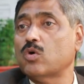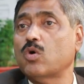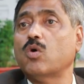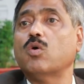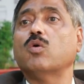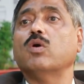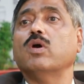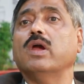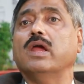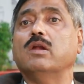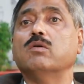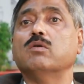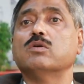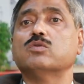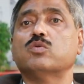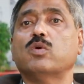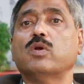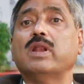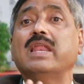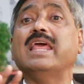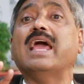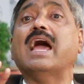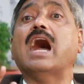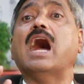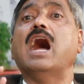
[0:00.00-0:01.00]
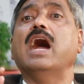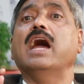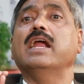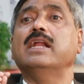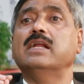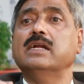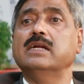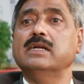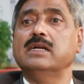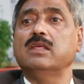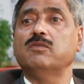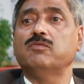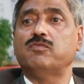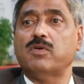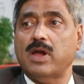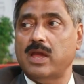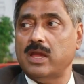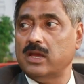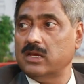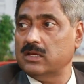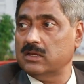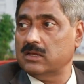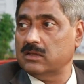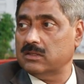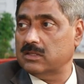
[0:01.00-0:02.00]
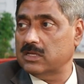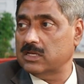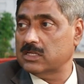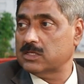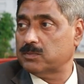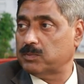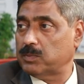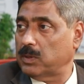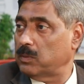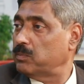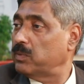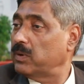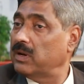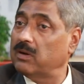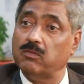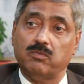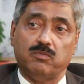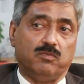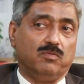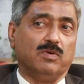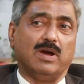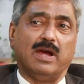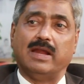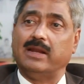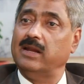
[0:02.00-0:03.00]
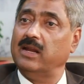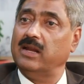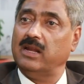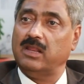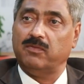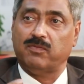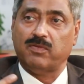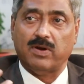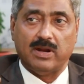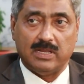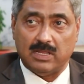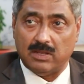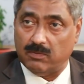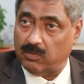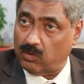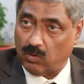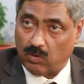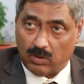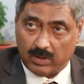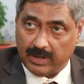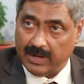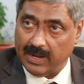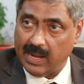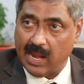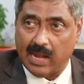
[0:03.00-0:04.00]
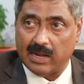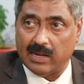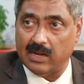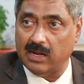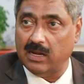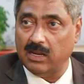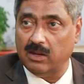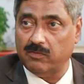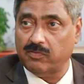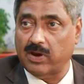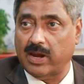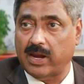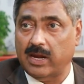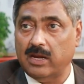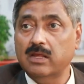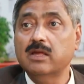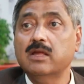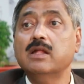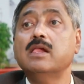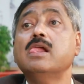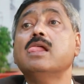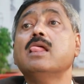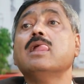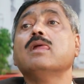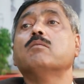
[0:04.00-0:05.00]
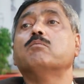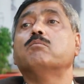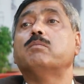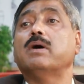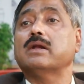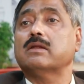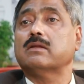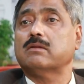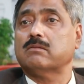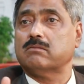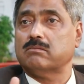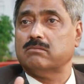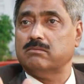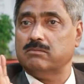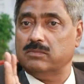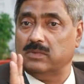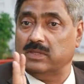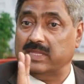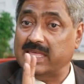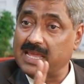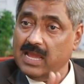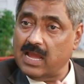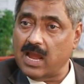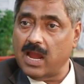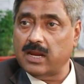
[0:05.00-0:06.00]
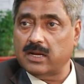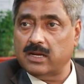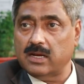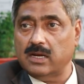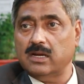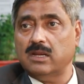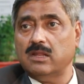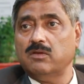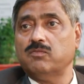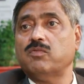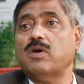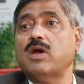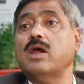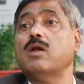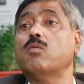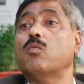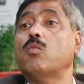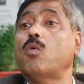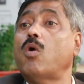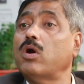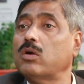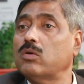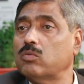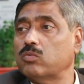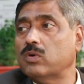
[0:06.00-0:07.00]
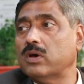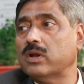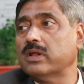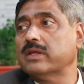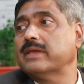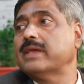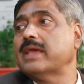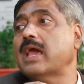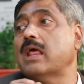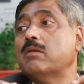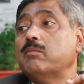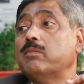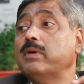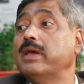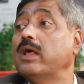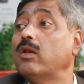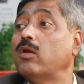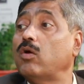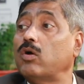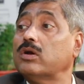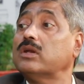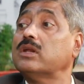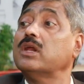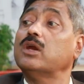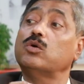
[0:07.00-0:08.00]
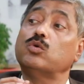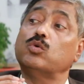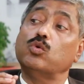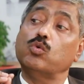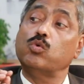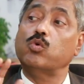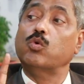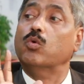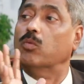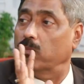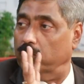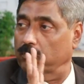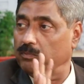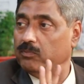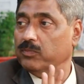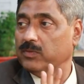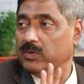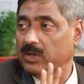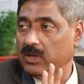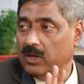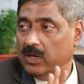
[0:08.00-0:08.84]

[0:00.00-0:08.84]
So it was only identifying these people, they were already identified, but they identified what work can be allotted to whom.